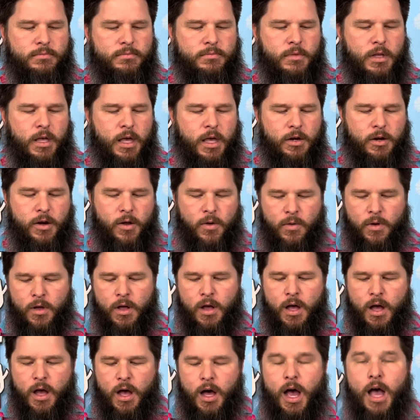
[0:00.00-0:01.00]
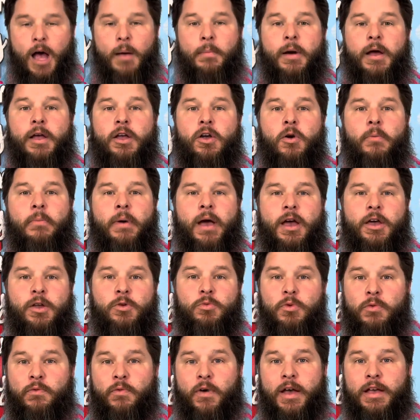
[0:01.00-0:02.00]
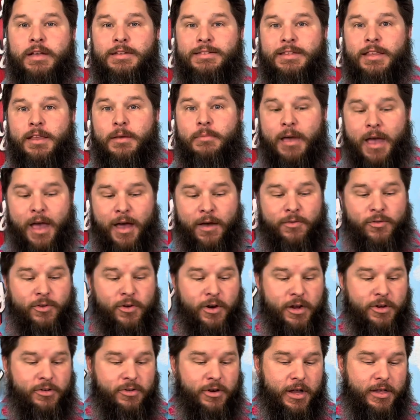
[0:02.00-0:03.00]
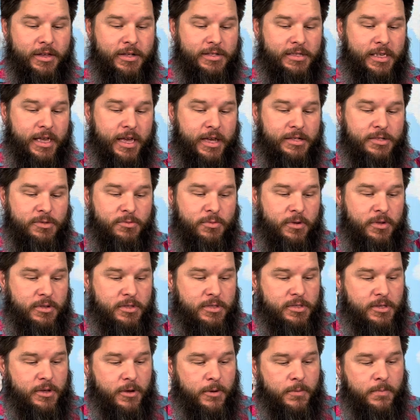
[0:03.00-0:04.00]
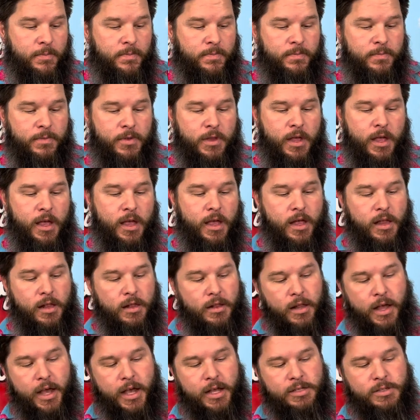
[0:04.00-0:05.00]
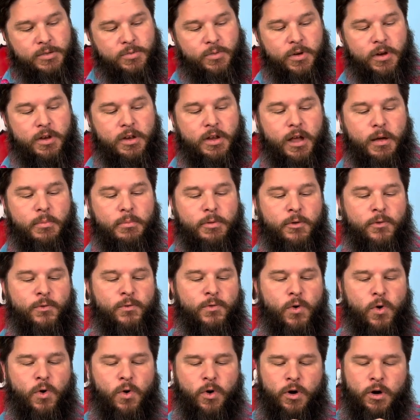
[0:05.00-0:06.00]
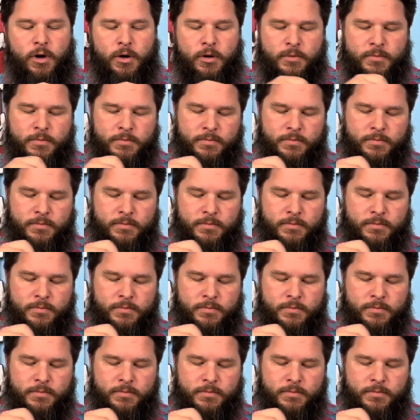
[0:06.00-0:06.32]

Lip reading: I don't know. I might go back and revise them after I try this last one. So, last one, number 4.